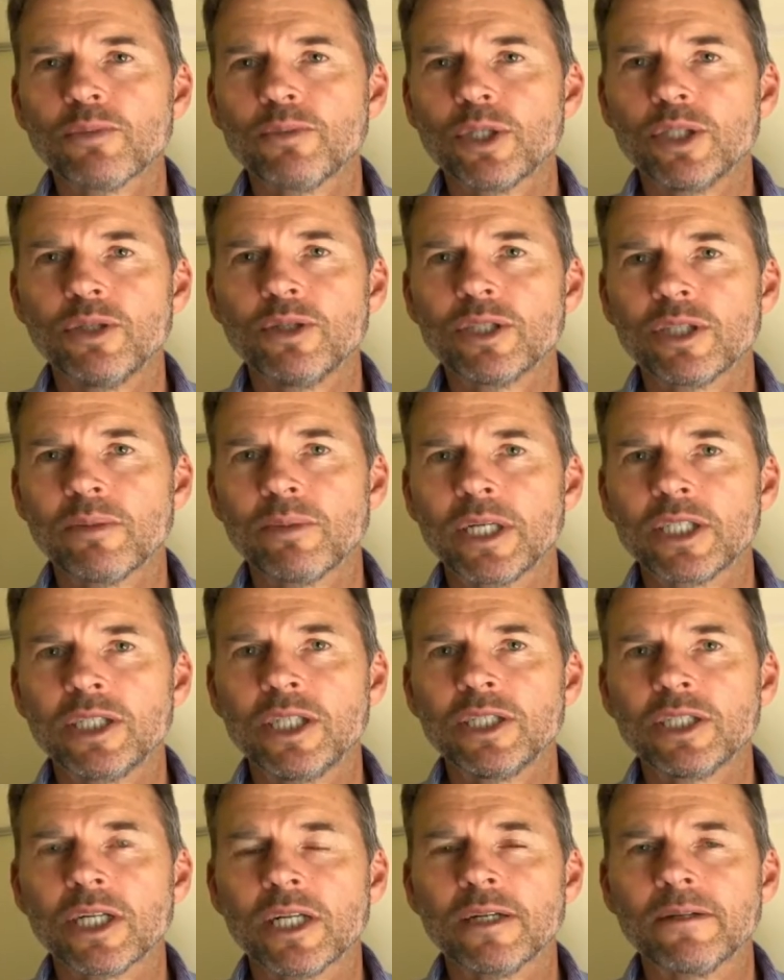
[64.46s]
to produce so much
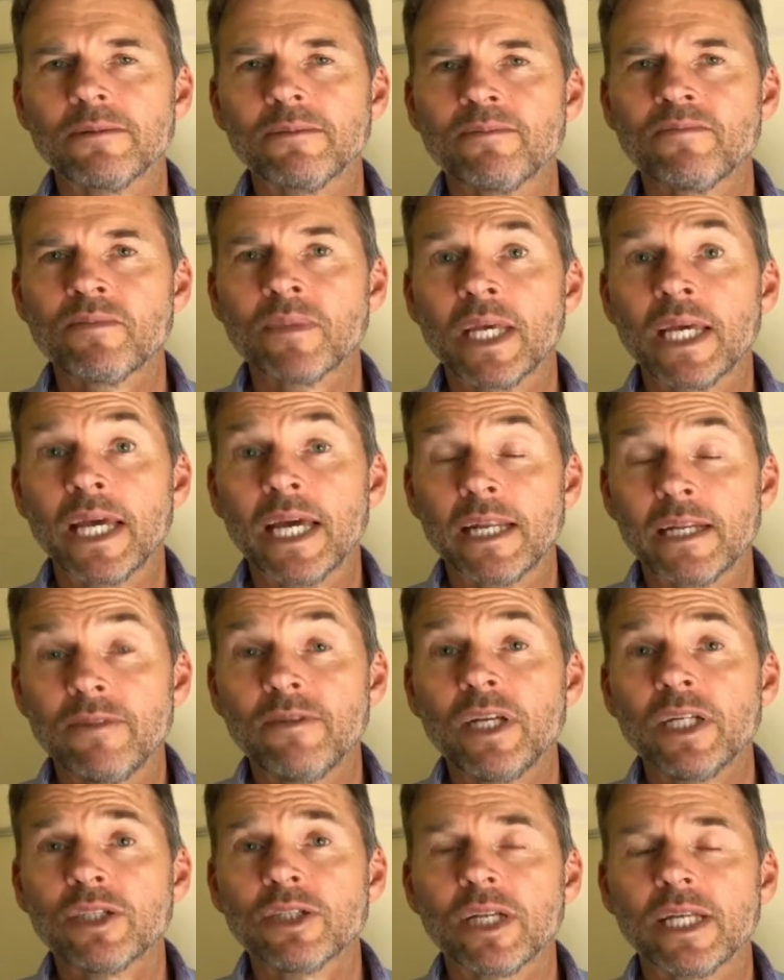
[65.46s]
insulin. And
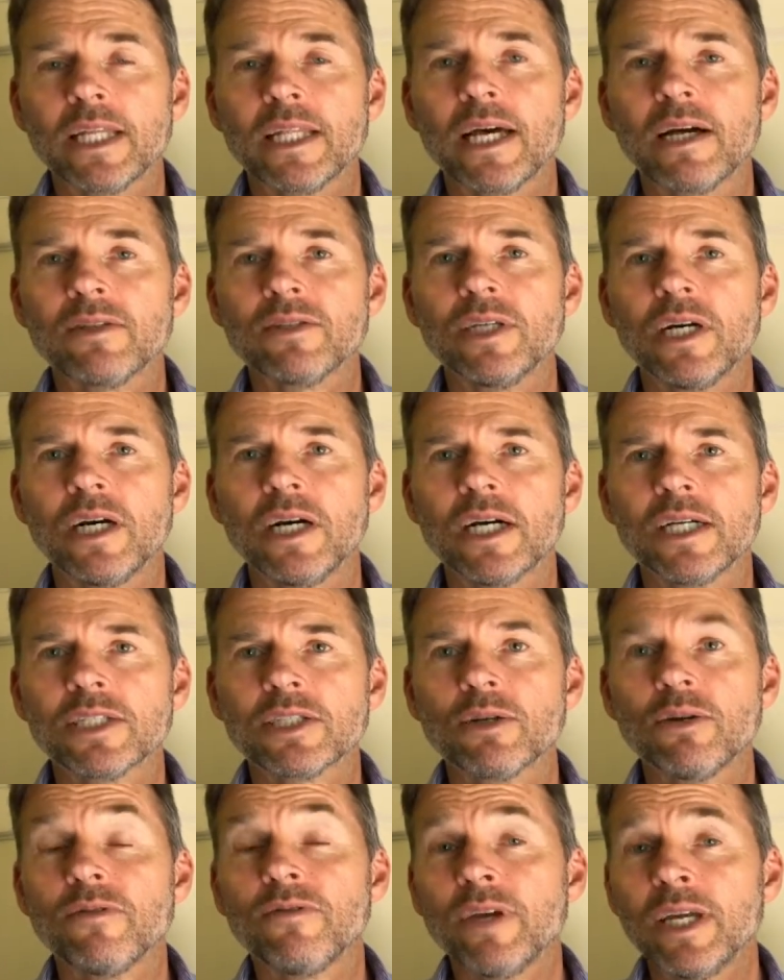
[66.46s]
eventually they'll die.
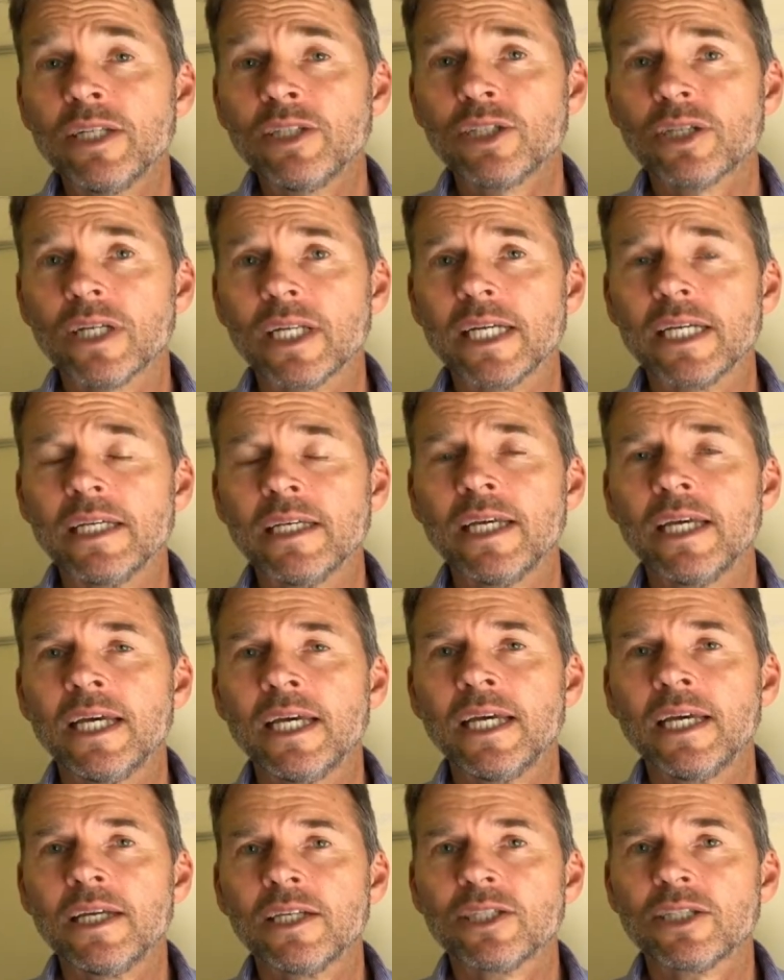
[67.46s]
So eventually,
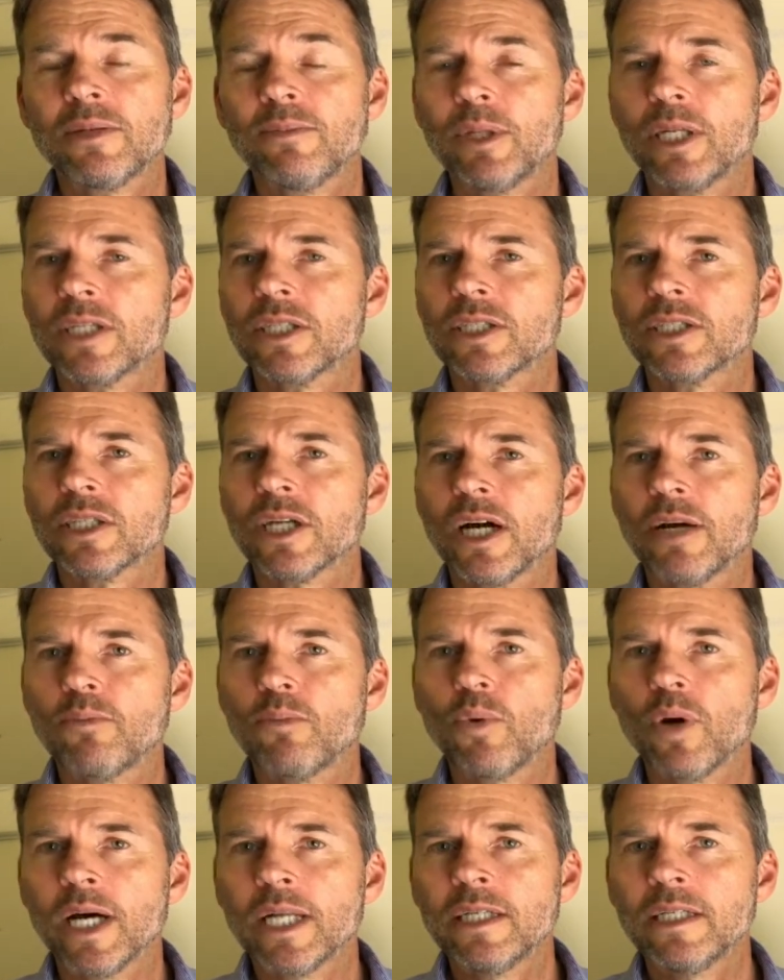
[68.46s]
similar to type
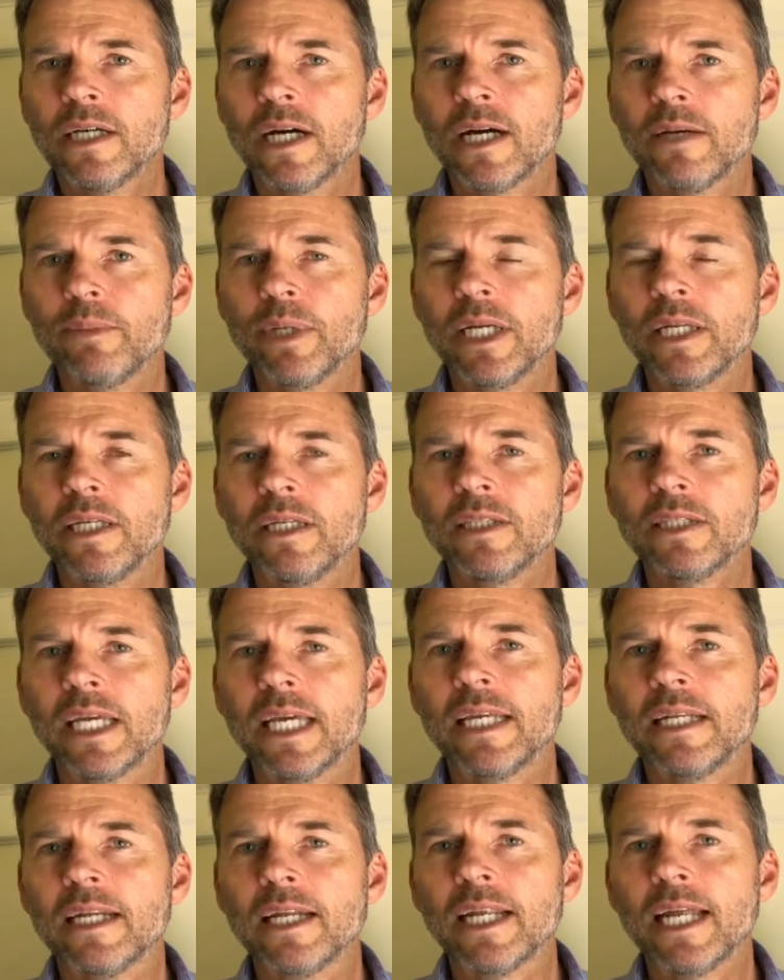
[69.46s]
1 diabetes,
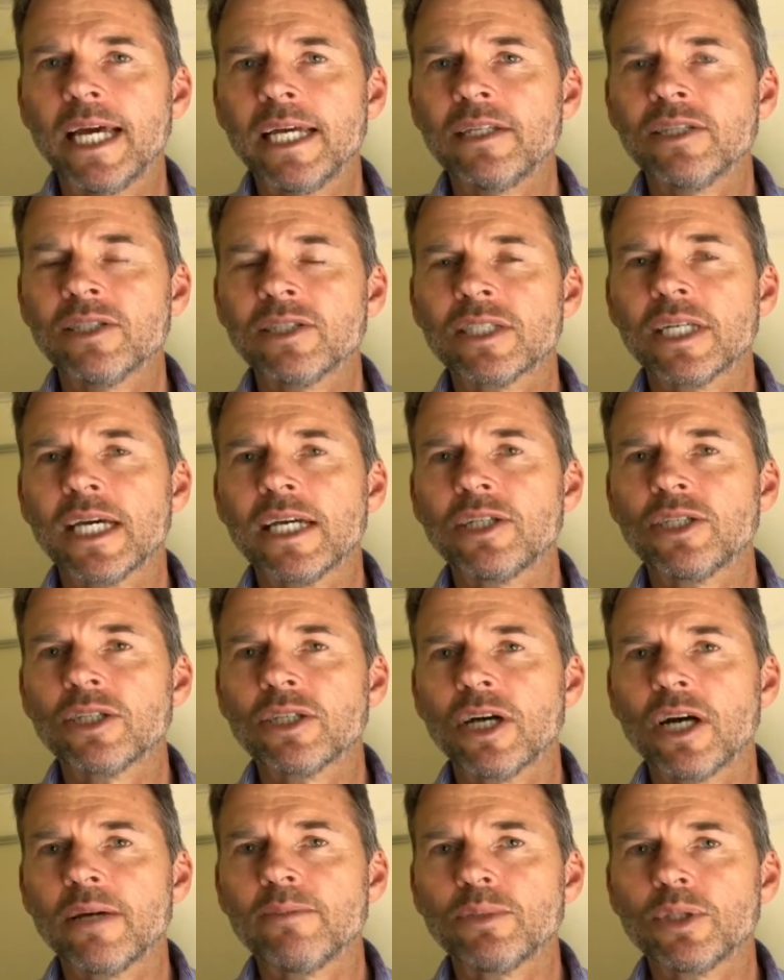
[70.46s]
in later stage
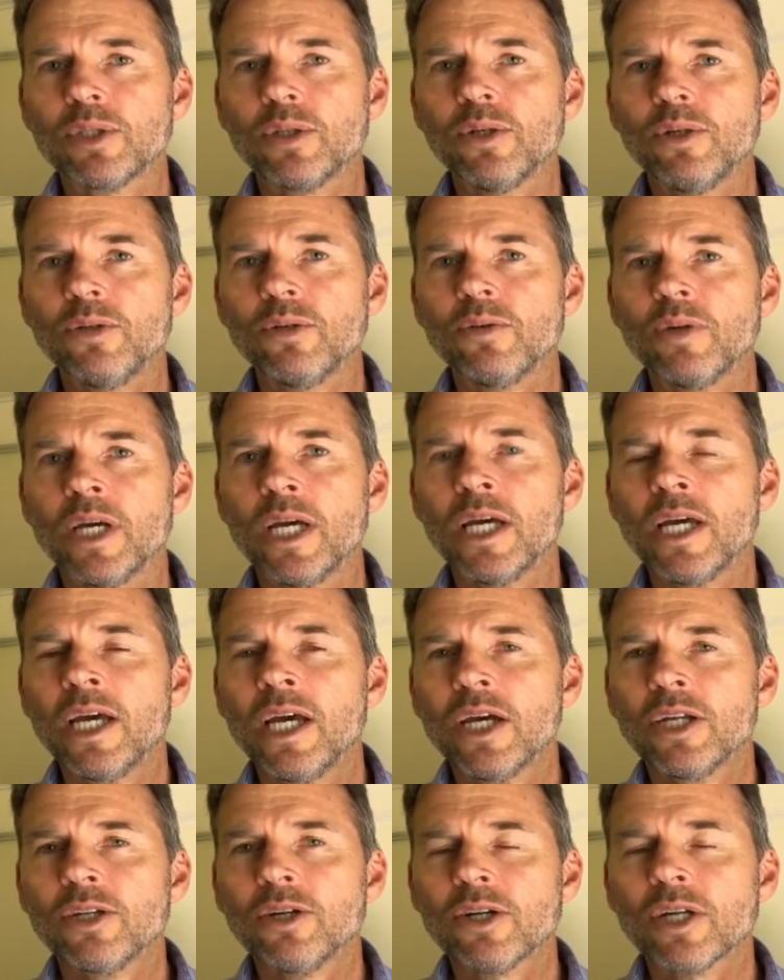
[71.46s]
type 2,
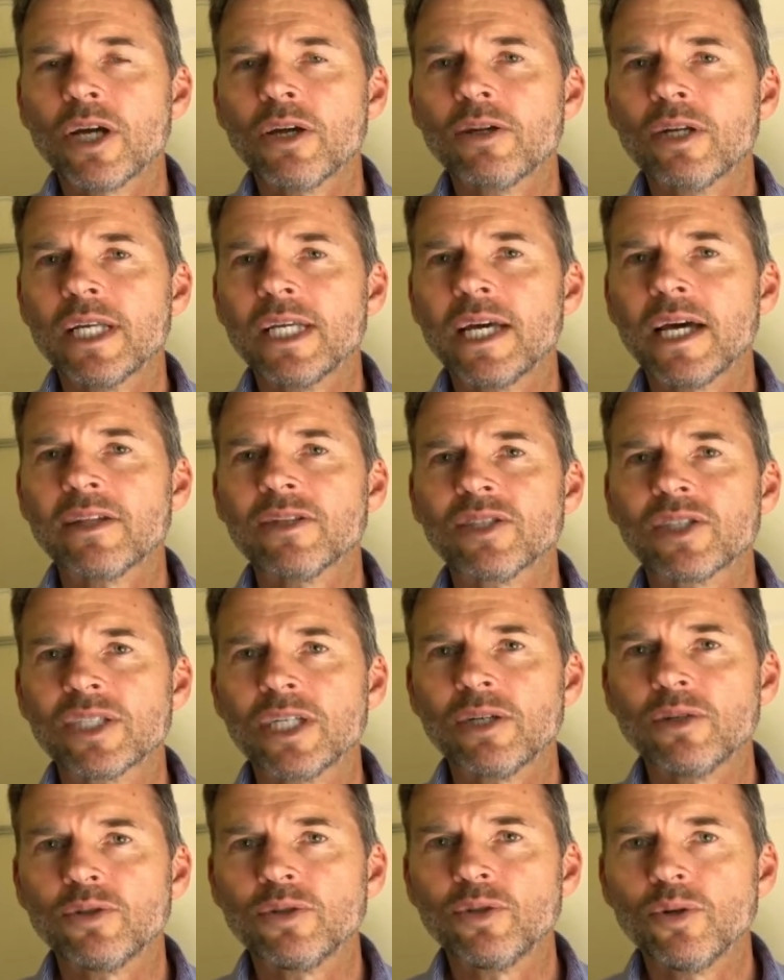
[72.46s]
not only are the
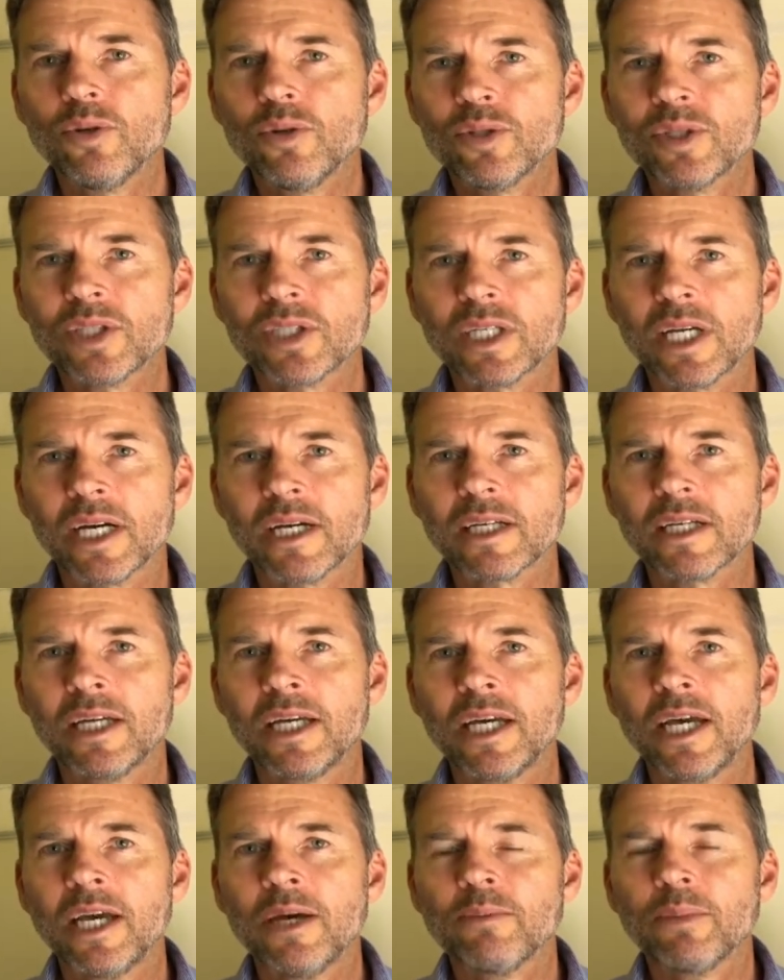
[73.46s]
cell doors stuck,
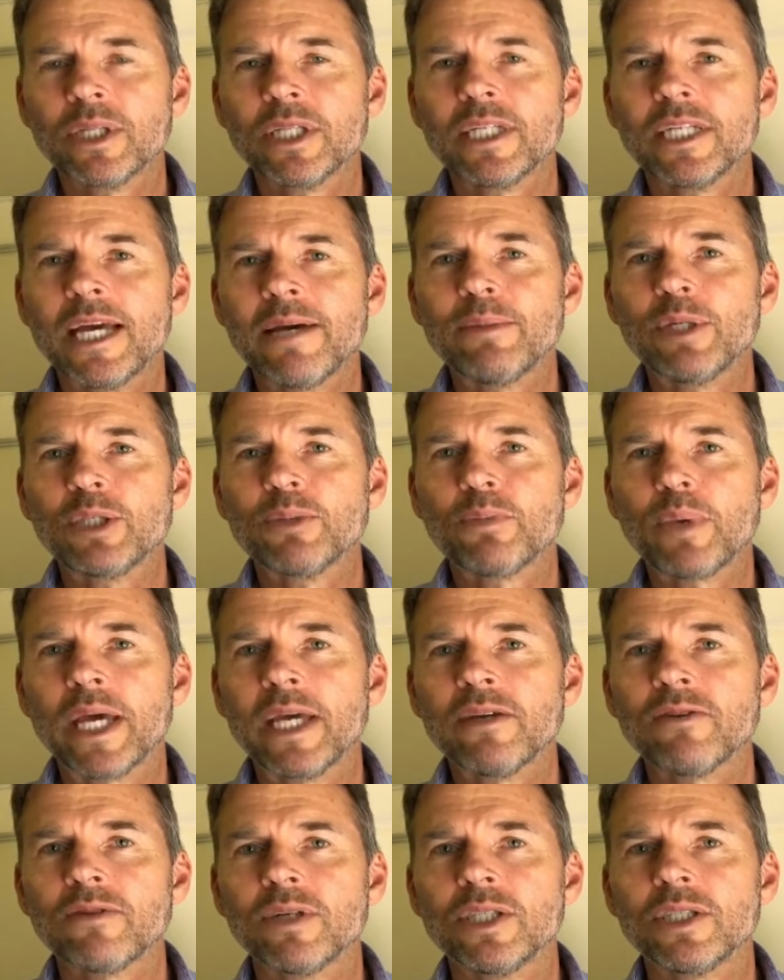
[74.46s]
but the damaged
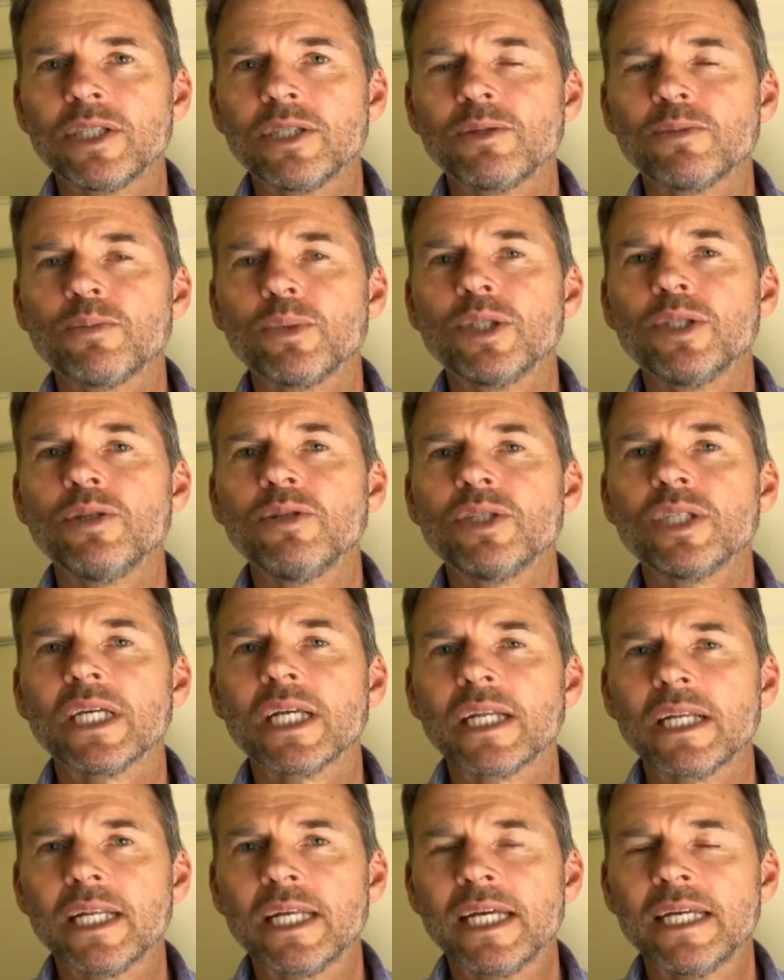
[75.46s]
pancreas is
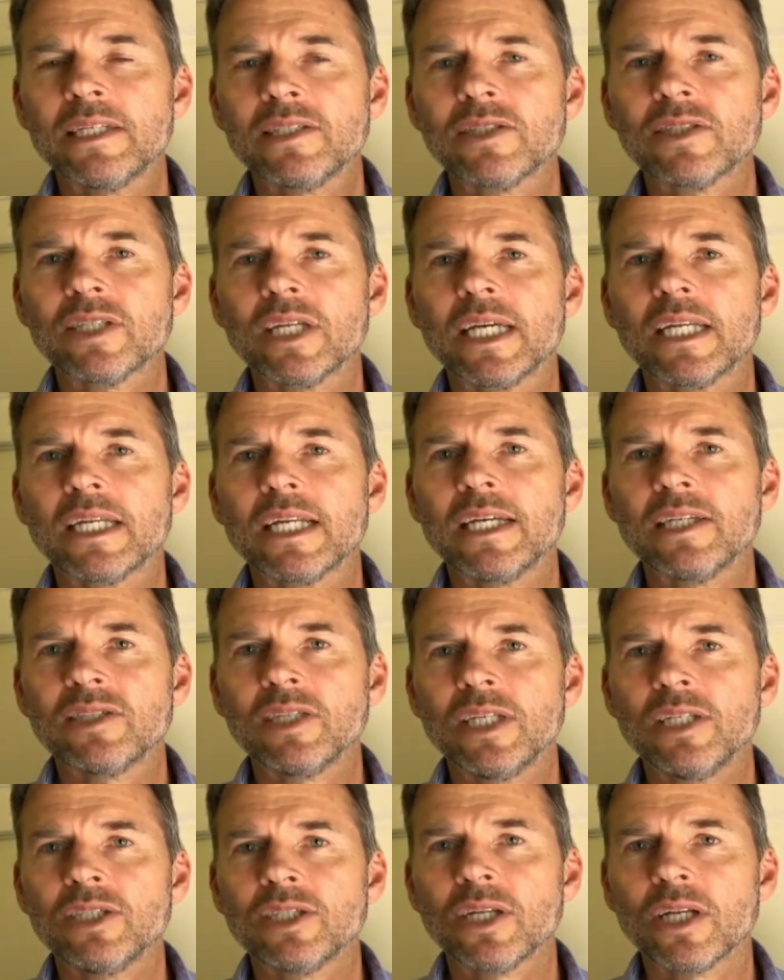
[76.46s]
producing less and less
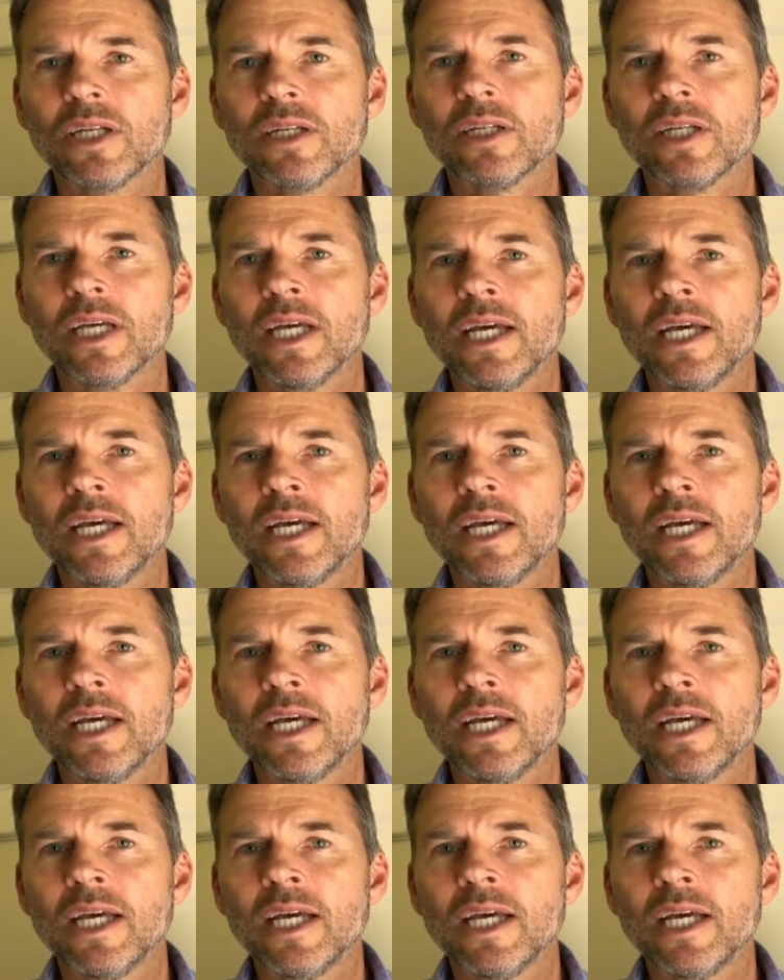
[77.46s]
insulin.